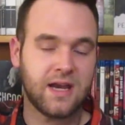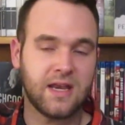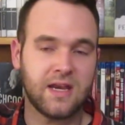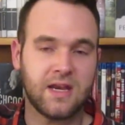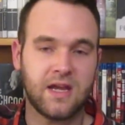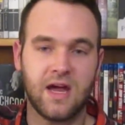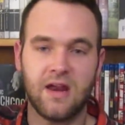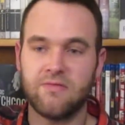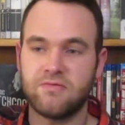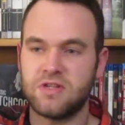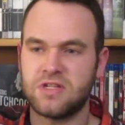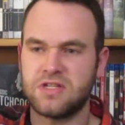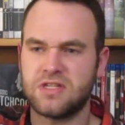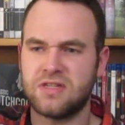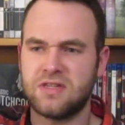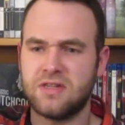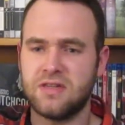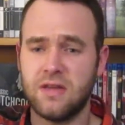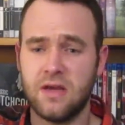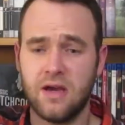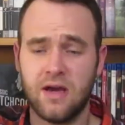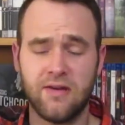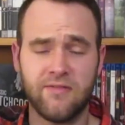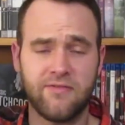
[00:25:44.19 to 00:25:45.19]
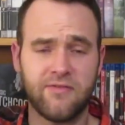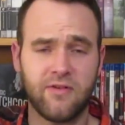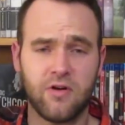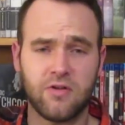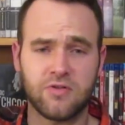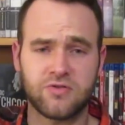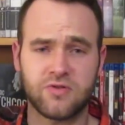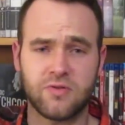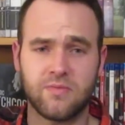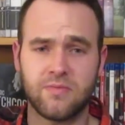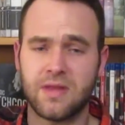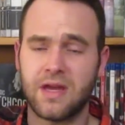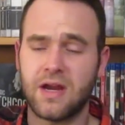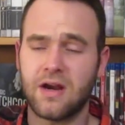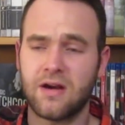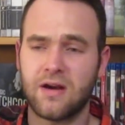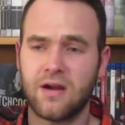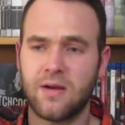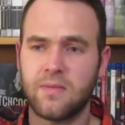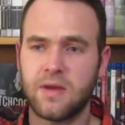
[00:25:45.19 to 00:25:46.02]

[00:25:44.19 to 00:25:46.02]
and it kind of just unfolds from there.